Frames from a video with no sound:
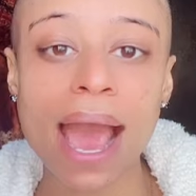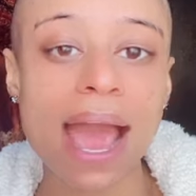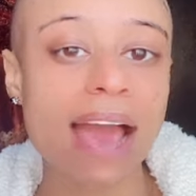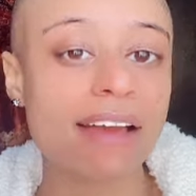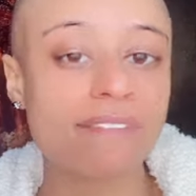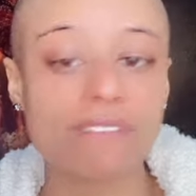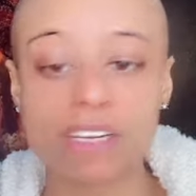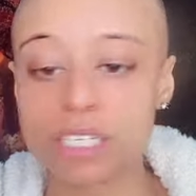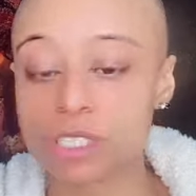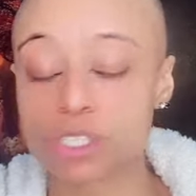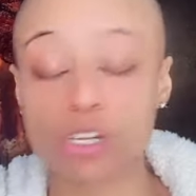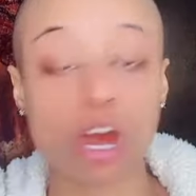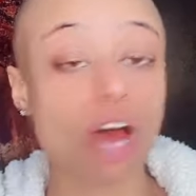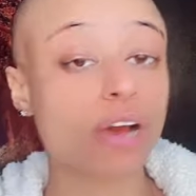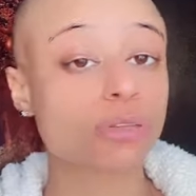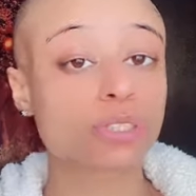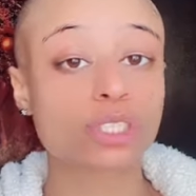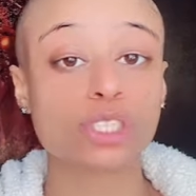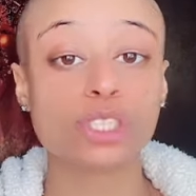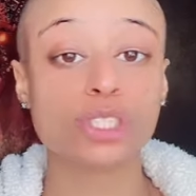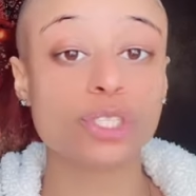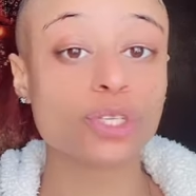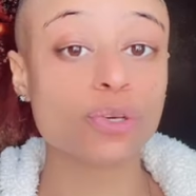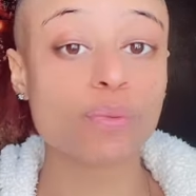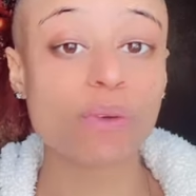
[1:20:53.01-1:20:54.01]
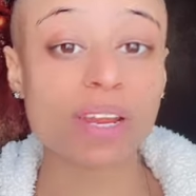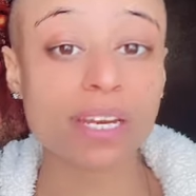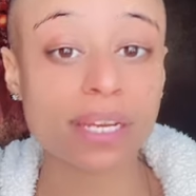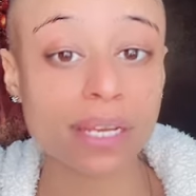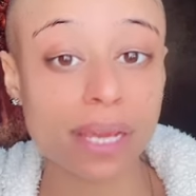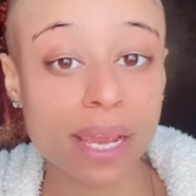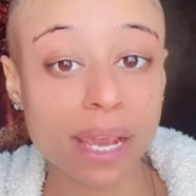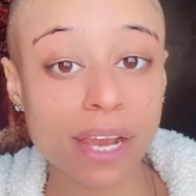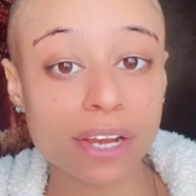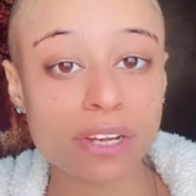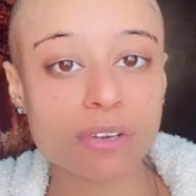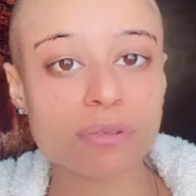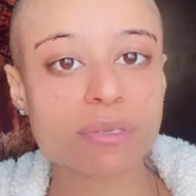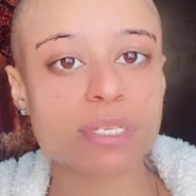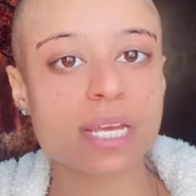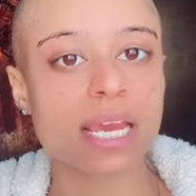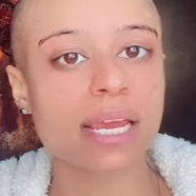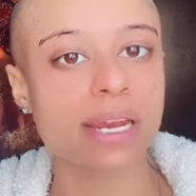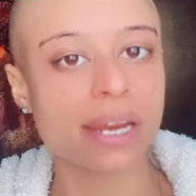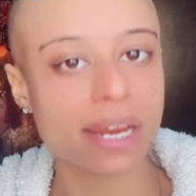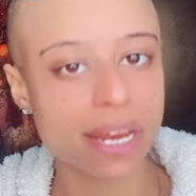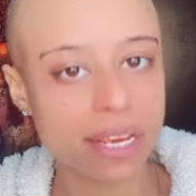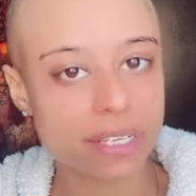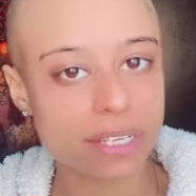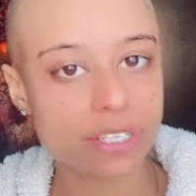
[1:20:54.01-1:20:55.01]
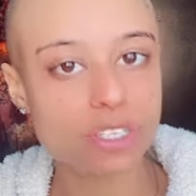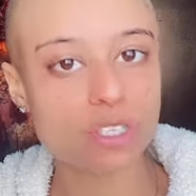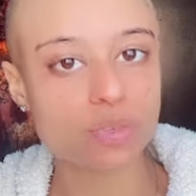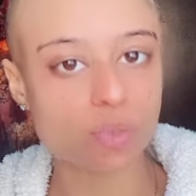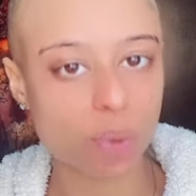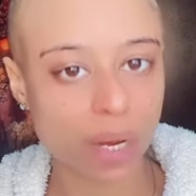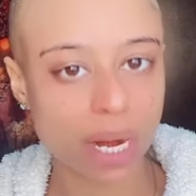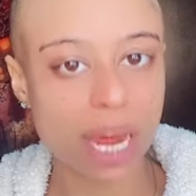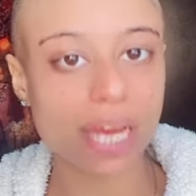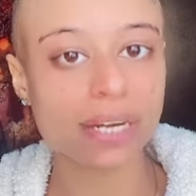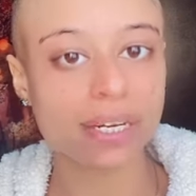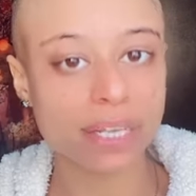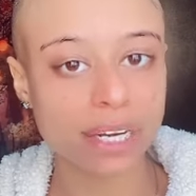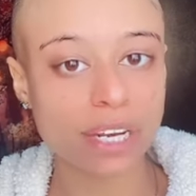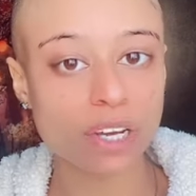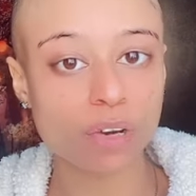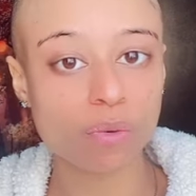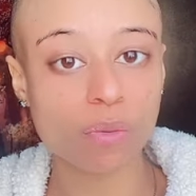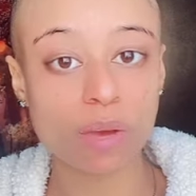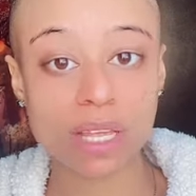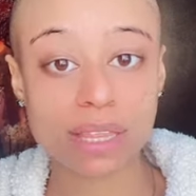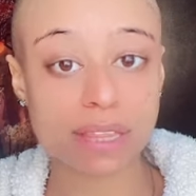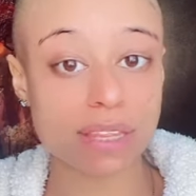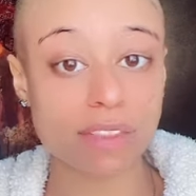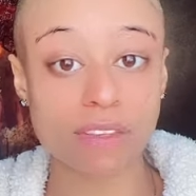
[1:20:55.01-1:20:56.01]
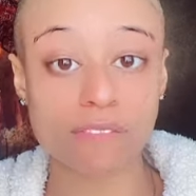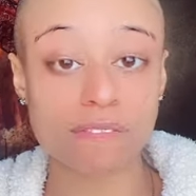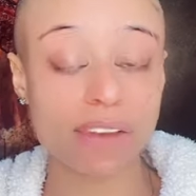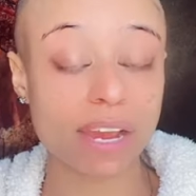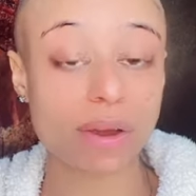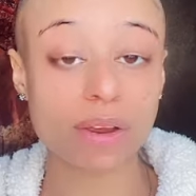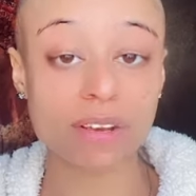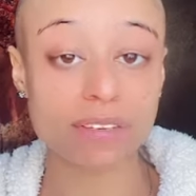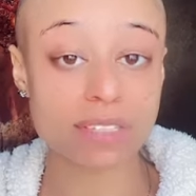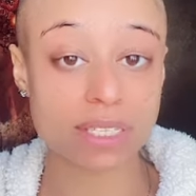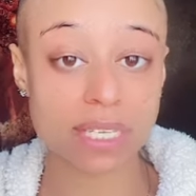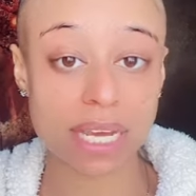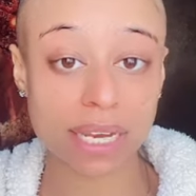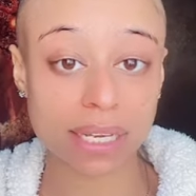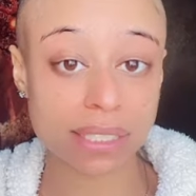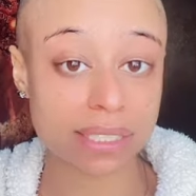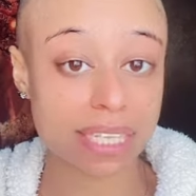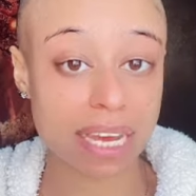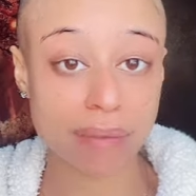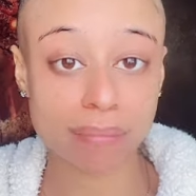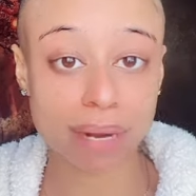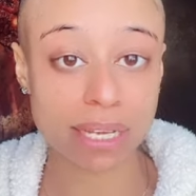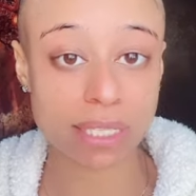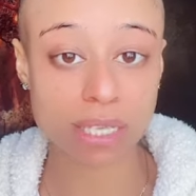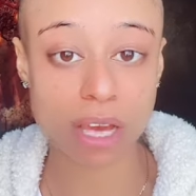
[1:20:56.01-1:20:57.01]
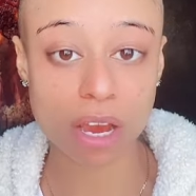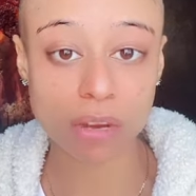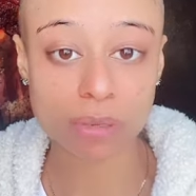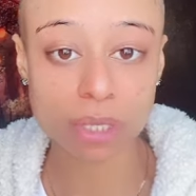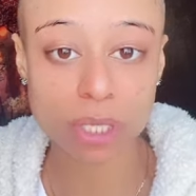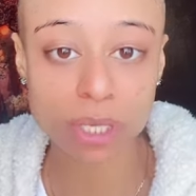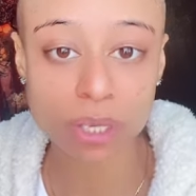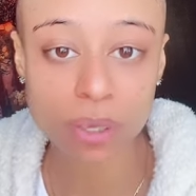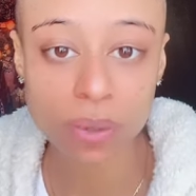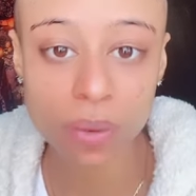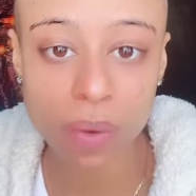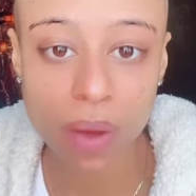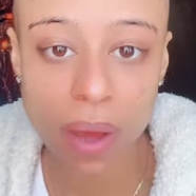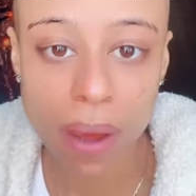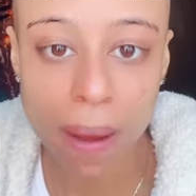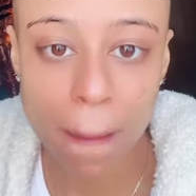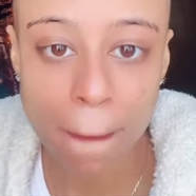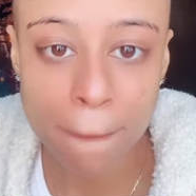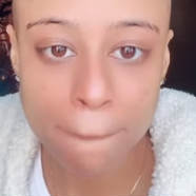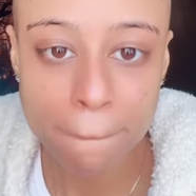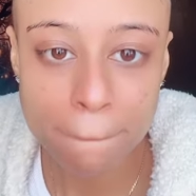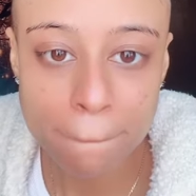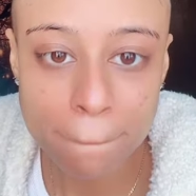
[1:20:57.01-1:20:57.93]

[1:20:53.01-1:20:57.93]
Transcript: I haven't talked to you in years, and this is what I deal with the very second time I talk to you.